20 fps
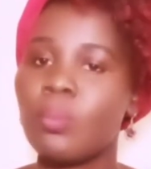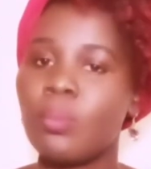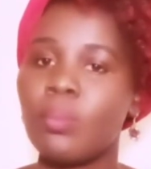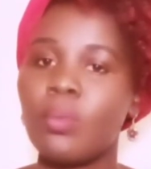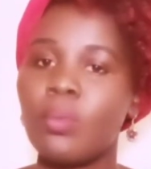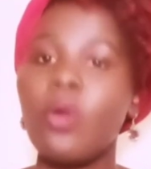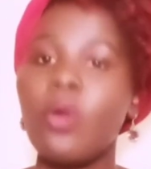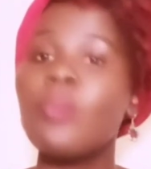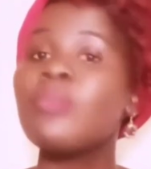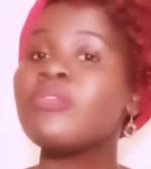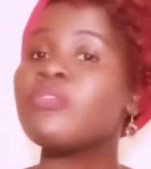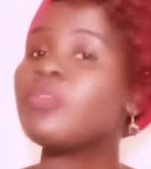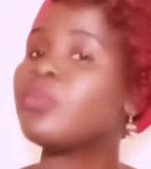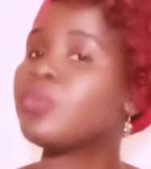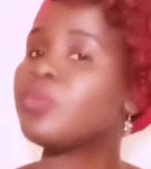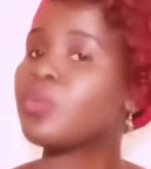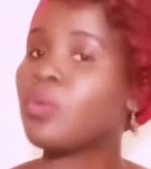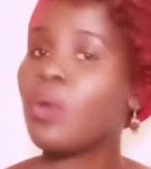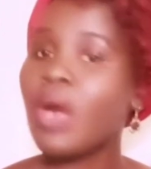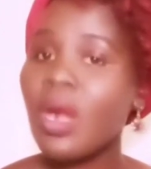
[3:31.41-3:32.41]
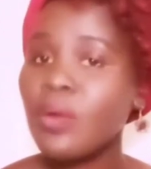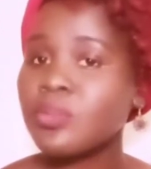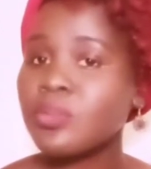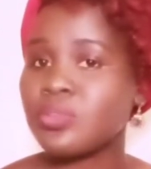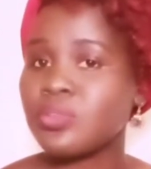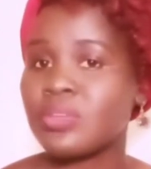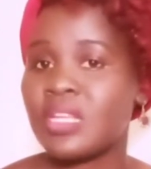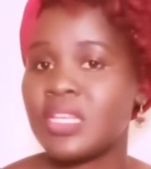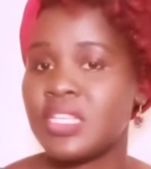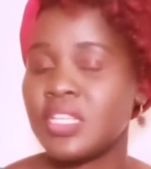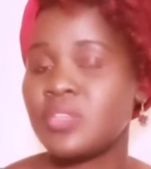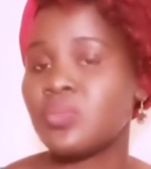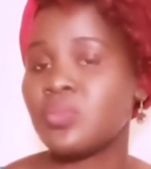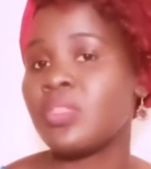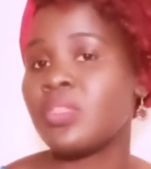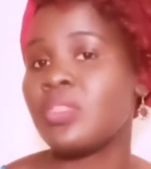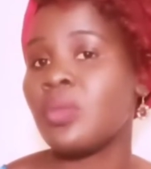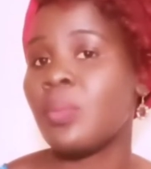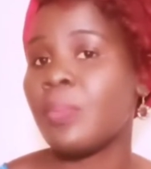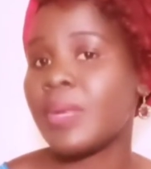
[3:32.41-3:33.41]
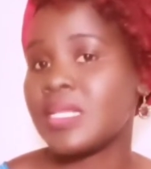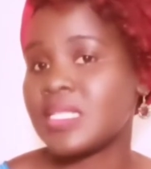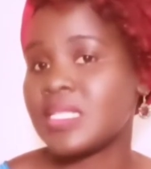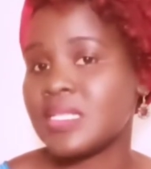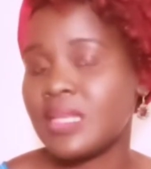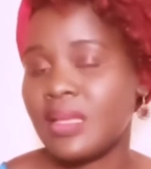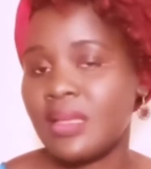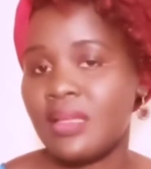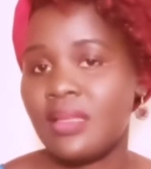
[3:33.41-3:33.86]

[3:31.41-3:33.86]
or before you go out on a date with your partner.